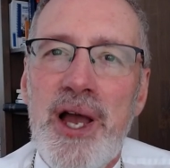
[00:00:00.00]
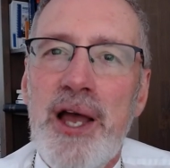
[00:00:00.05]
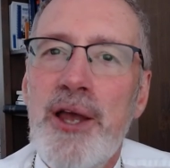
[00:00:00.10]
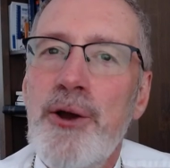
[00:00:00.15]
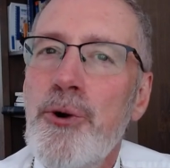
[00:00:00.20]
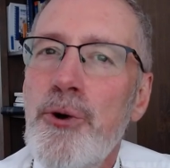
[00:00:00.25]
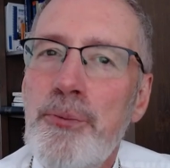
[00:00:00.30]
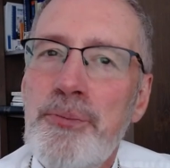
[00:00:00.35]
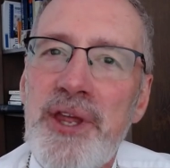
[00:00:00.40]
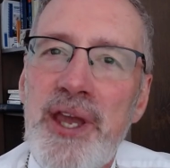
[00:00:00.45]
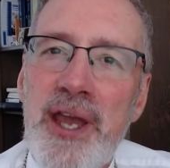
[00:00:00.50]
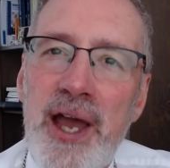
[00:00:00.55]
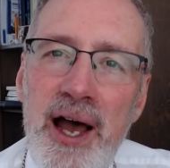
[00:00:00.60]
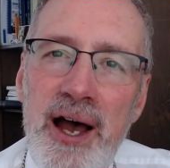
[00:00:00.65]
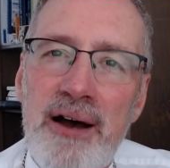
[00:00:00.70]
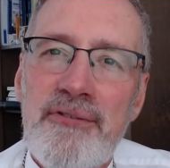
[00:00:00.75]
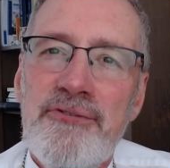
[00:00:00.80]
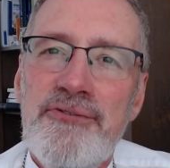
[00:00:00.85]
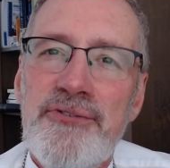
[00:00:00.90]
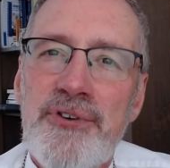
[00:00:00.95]
I hope they
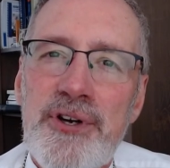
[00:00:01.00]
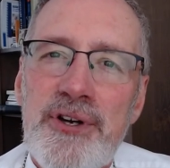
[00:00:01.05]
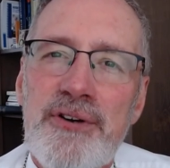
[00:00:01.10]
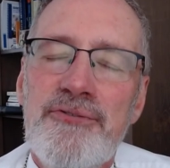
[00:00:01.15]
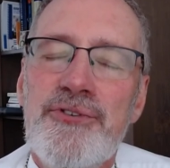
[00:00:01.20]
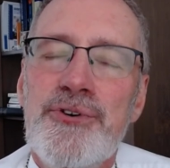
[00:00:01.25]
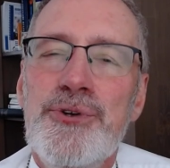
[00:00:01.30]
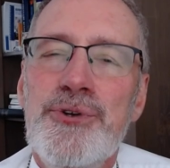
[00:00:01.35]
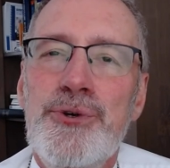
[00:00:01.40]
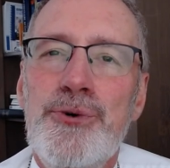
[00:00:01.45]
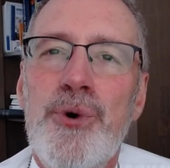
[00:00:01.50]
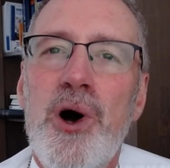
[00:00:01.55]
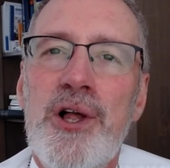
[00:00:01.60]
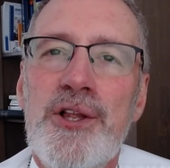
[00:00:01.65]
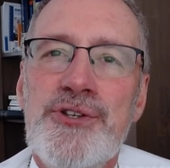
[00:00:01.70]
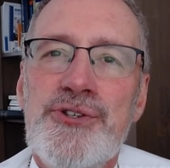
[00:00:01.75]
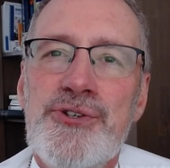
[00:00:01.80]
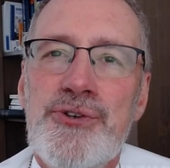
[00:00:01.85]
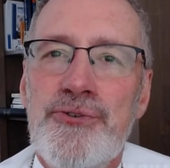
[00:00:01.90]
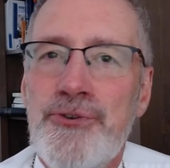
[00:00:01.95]
have for you
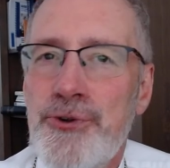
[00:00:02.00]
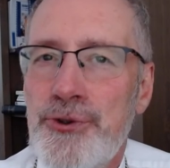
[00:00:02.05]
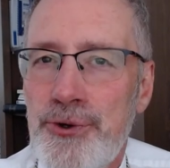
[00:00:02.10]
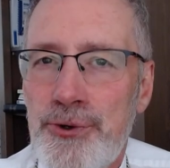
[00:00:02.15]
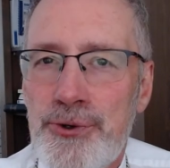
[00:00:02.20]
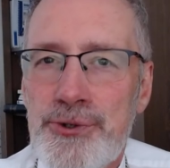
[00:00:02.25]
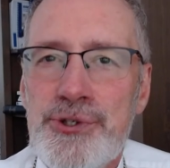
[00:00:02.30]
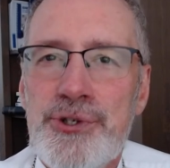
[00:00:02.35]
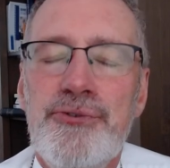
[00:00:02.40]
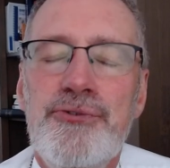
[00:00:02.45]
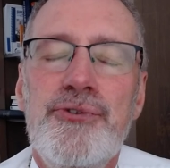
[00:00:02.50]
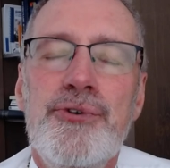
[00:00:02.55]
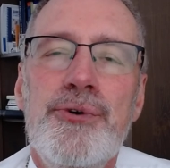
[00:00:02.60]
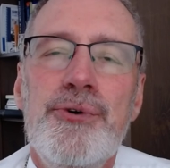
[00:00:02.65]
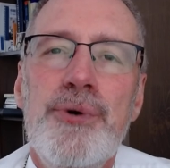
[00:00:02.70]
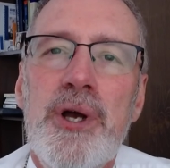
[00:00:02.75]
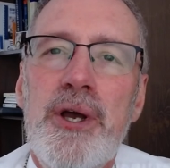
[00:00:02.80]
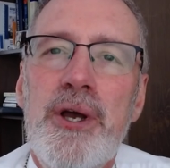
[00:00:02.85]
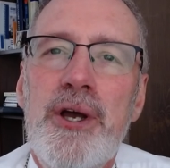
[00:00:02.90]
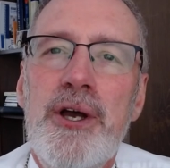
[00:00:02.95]
also, for those of
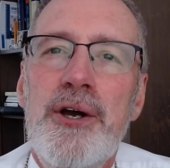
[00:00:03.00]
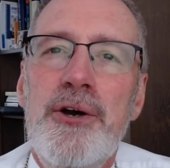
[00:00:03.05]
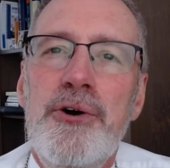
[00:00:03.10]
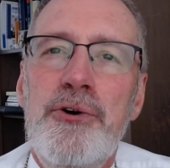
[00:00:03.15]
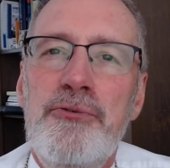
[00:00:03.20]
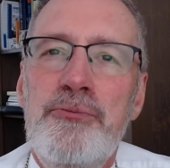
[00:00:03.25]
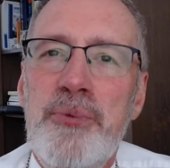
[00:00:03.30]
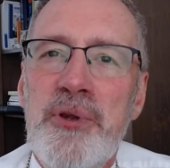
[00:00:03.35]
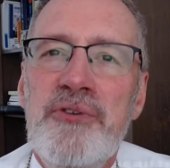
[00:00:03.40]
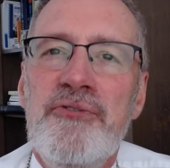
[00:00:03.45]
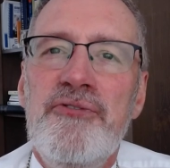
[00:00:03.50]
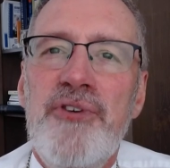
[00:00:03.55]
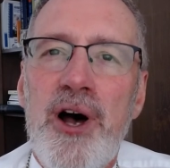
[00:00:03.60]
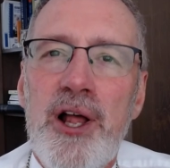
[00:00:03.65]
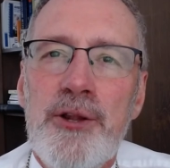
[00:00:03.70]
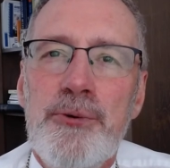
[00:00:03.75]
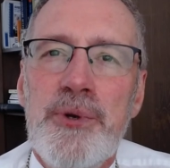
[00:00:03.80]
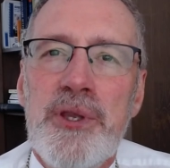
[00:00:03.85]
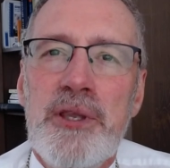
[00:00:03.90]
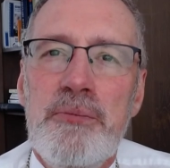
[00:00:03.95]
you who've been
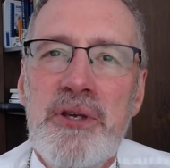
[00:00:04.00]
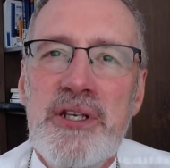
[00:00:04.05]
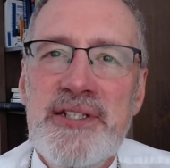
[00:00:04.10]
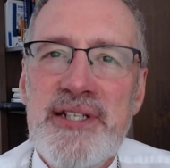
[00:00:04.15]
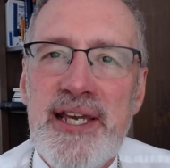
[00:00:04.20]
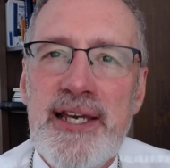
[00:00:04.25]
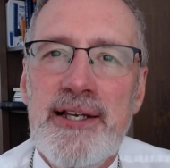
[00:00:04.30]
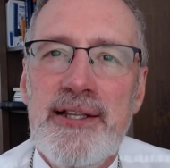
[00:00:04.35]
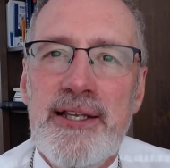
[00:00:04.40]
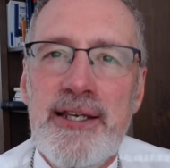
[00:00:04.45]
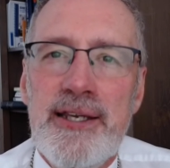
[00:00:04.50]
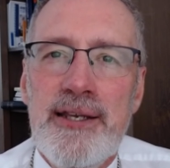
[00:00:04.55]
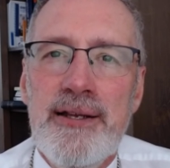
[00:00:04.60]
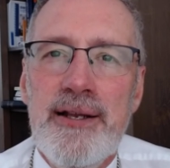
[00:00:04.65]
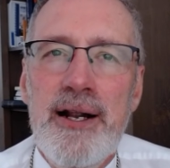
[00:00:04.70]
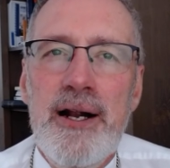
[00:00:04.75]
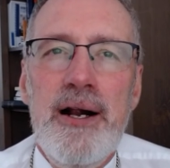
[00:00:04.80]
following me daily.